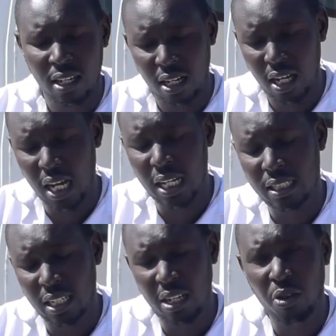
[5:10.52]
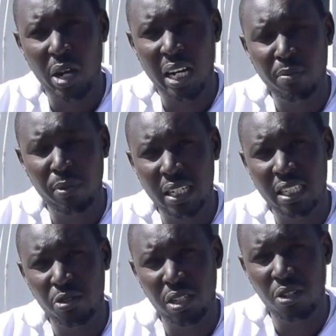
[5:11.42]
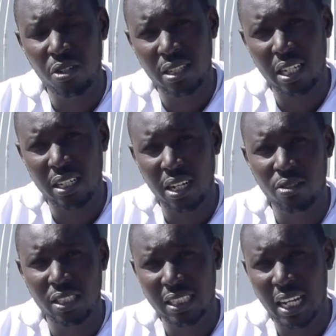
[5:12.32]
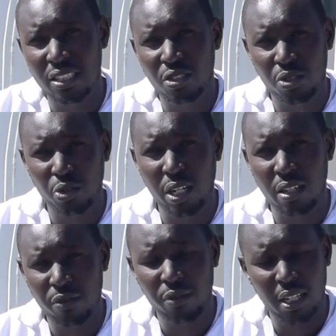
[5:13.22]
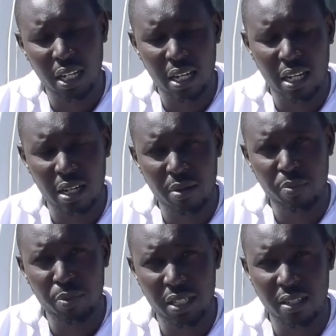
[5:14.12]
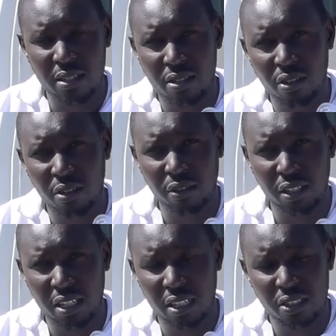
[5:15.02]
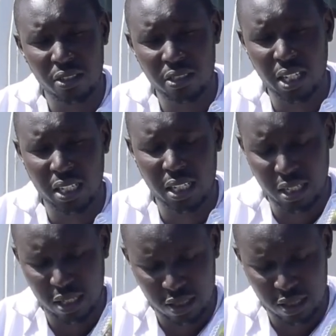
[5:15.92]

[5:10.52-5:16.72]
and uh, one panet will hold around 9 to 12 uh, pieces of the cherry